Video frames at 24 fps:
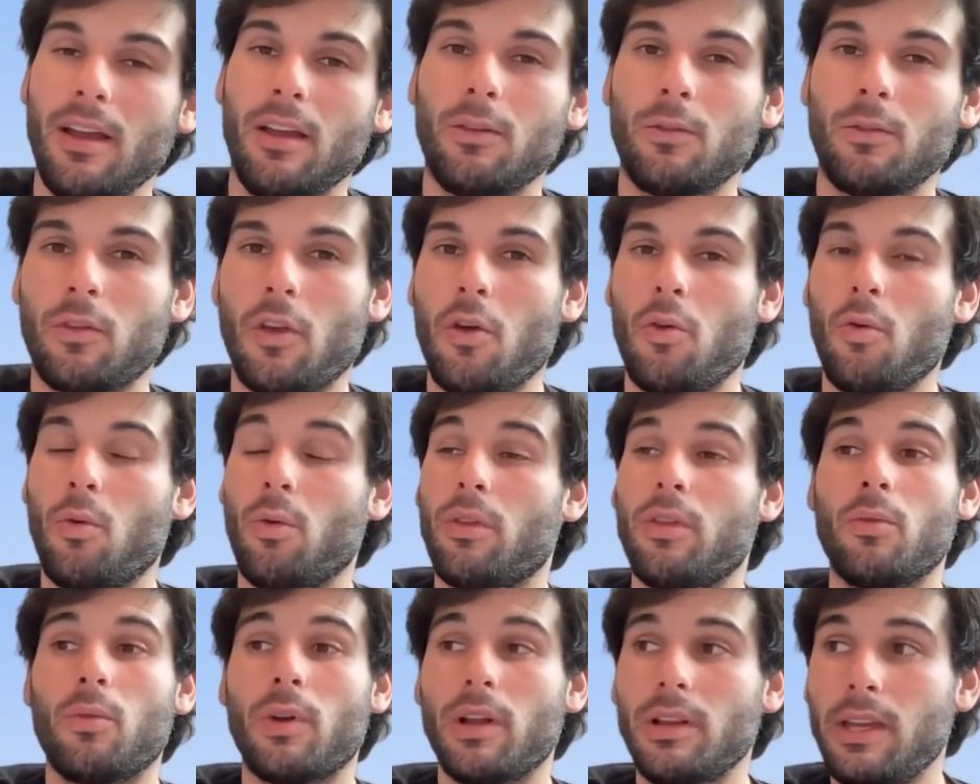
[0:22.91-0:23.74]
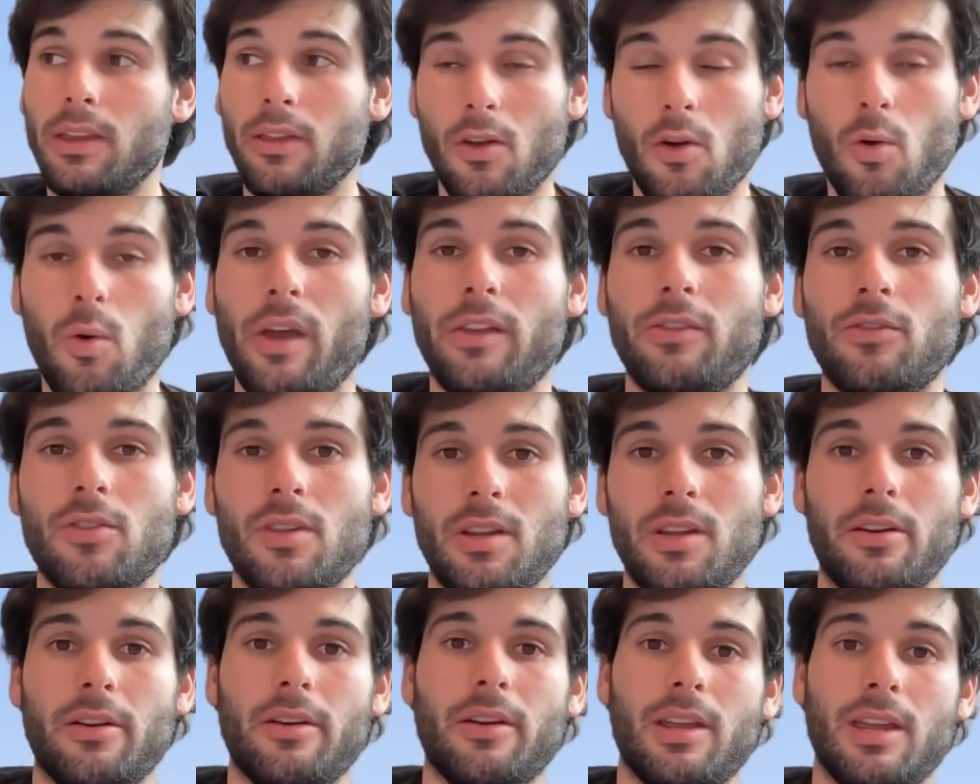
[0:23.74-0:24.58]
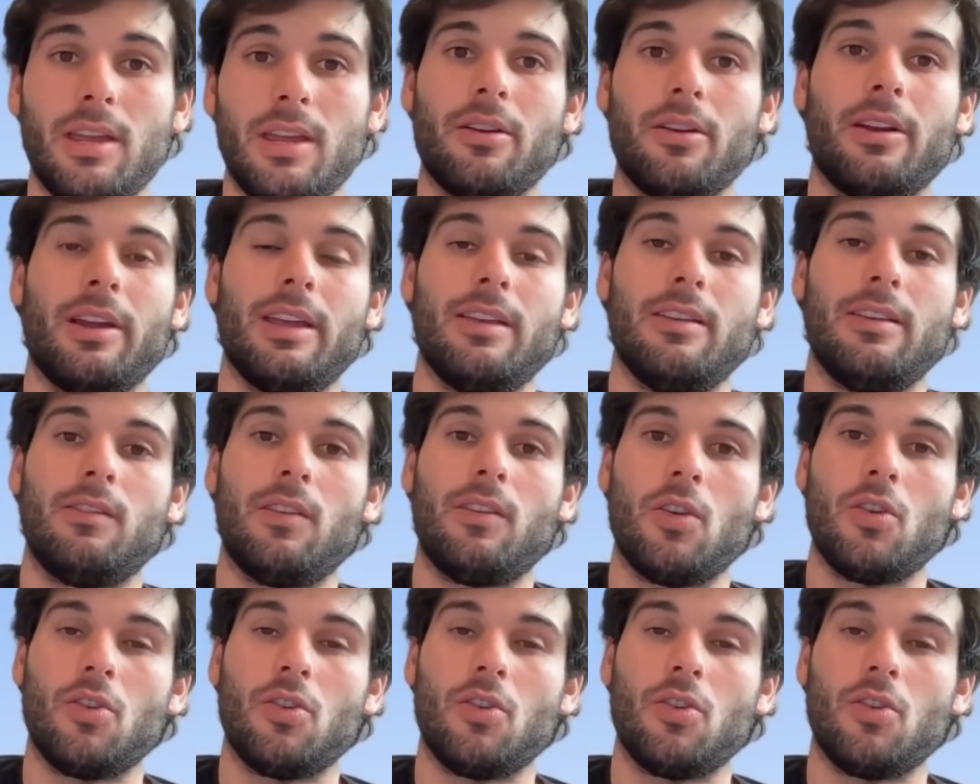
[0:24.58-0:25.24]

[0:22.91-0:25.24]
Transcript: So really the question here is,